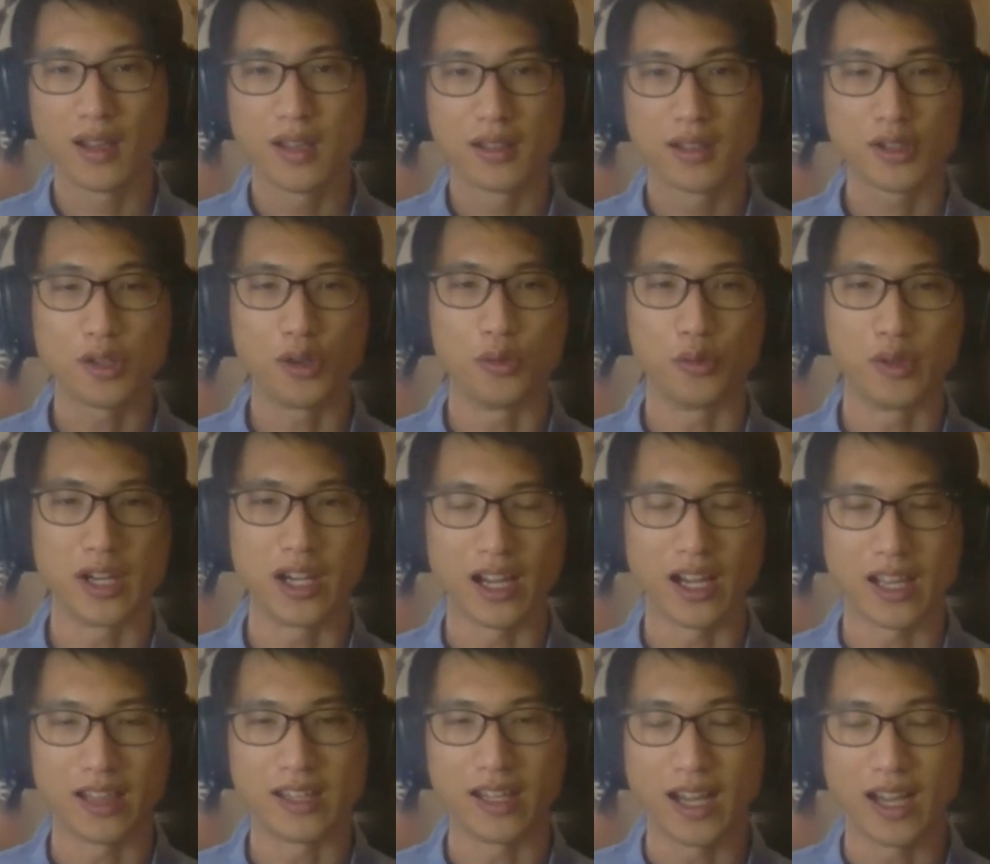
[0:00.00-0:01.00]
So we are
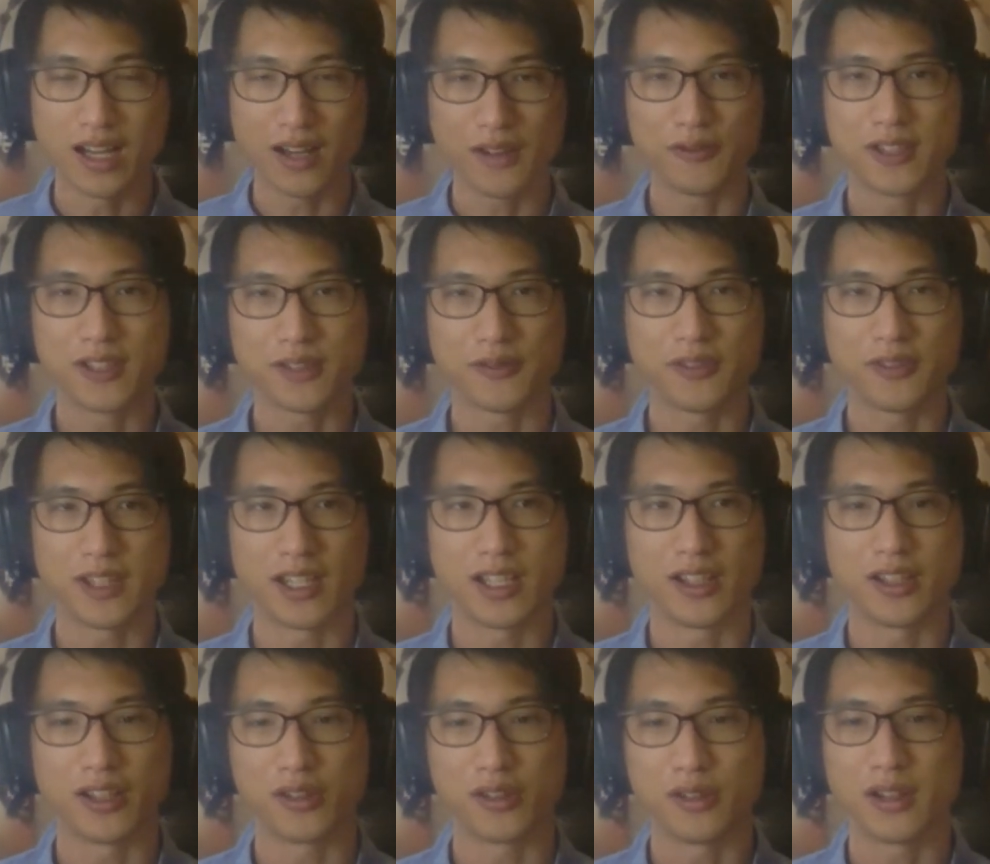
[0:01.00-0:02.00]
at the end of this
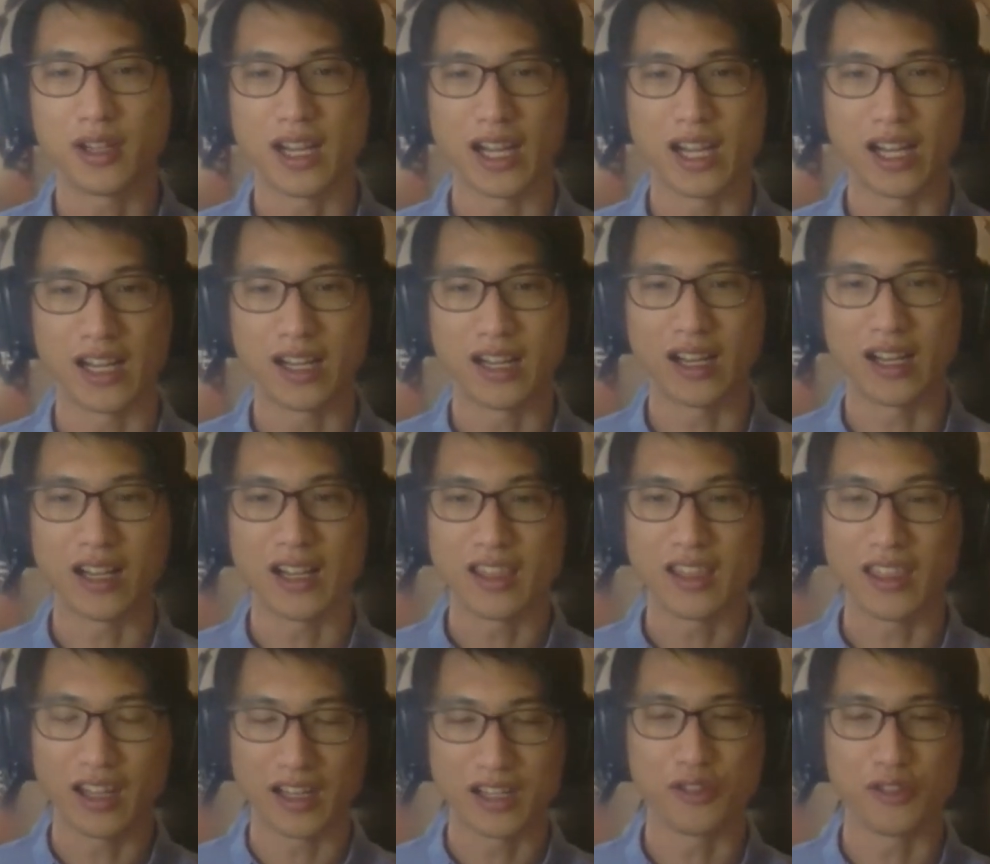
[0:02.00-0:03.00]
video, and
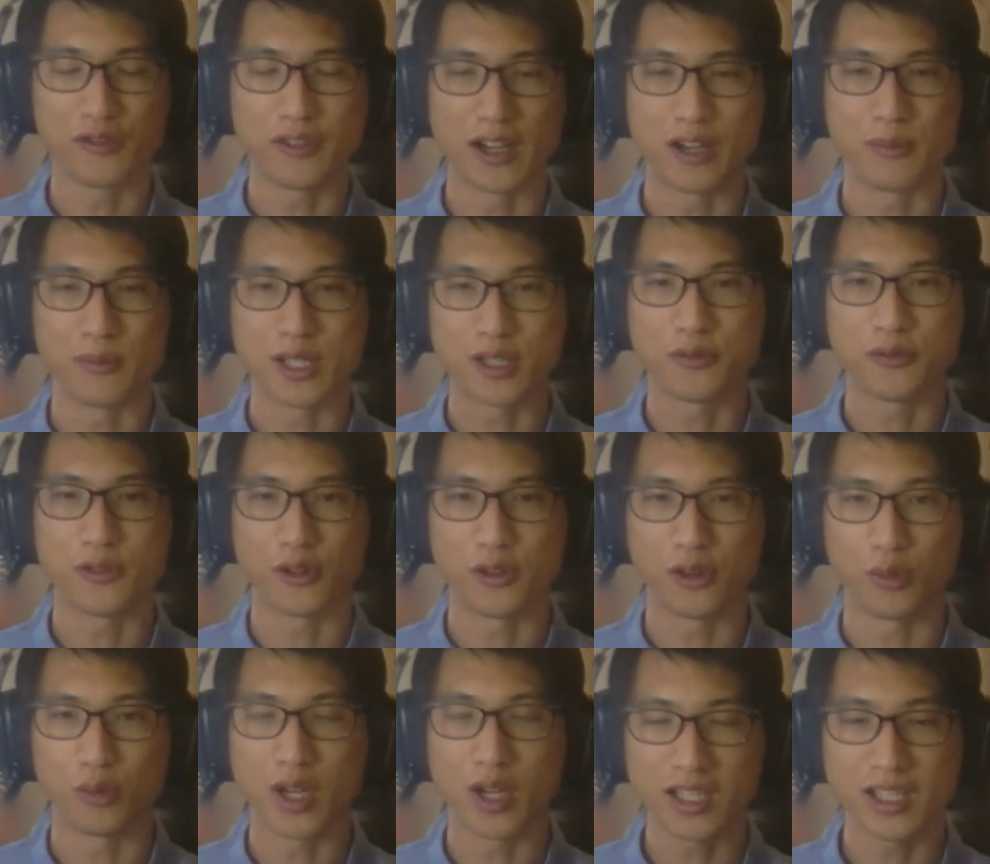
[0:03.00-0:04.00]
thank you very much
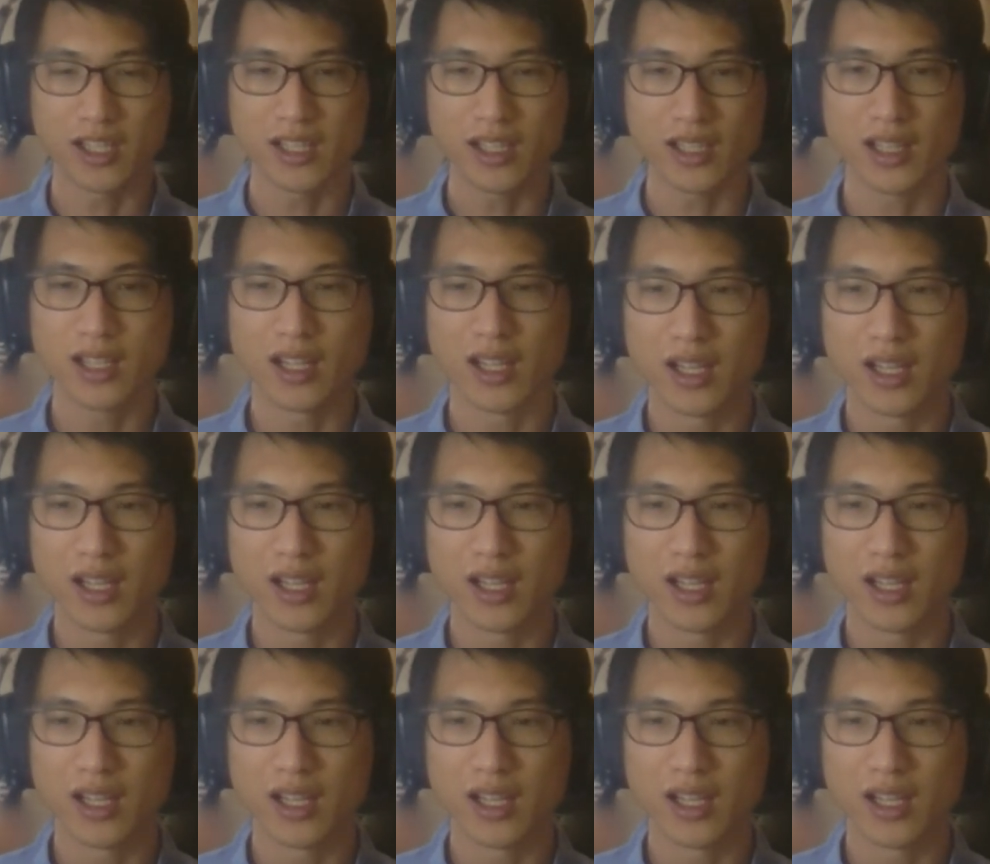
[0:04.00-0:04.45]
for watching.